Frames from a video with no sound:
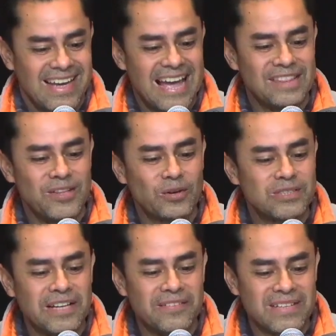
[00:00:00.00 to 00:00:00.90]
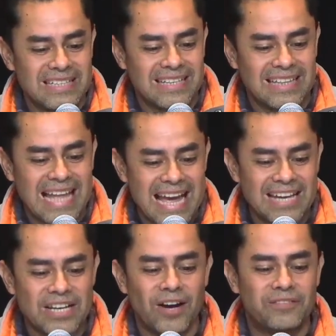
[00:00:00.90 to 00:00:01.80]
And those living in the
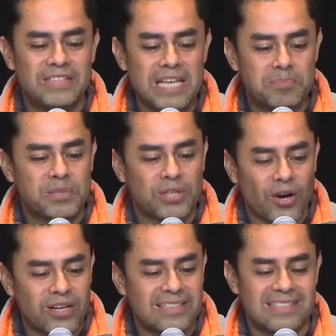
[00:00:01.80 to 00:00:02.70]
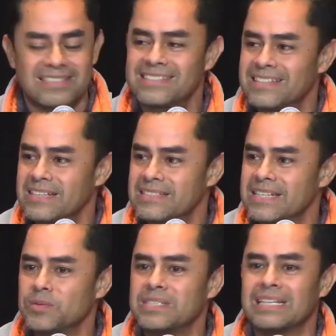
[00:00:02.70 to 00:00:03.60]
land of deep darkness, it says,
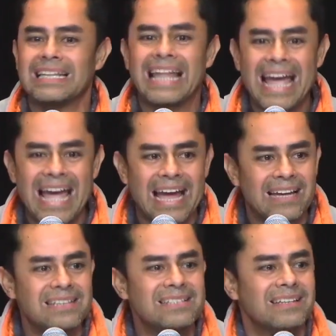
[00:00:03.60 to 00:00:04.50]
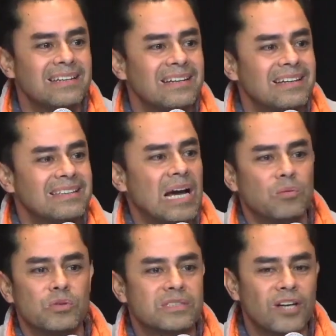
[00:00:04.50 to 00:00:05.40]
there was a land that
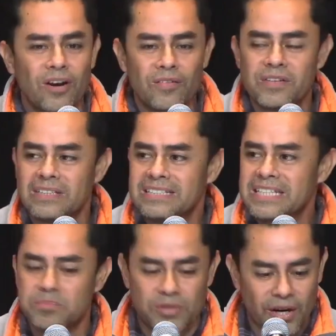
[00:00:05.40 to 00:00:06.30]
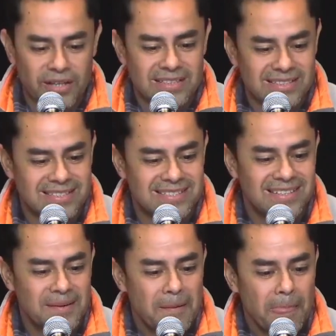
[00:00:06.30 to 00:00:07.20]
was covered in deep darkness.
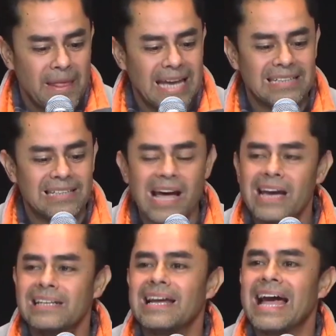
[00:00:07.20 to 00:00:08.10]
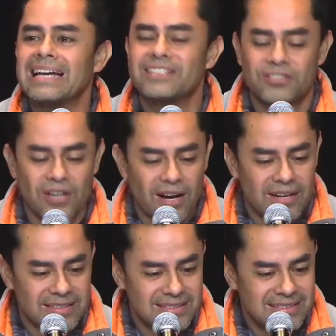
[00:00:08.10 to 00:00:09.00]
A light has
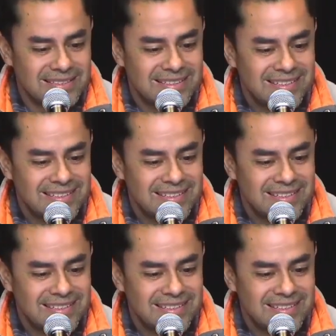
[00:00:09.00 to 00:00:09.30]
dawned.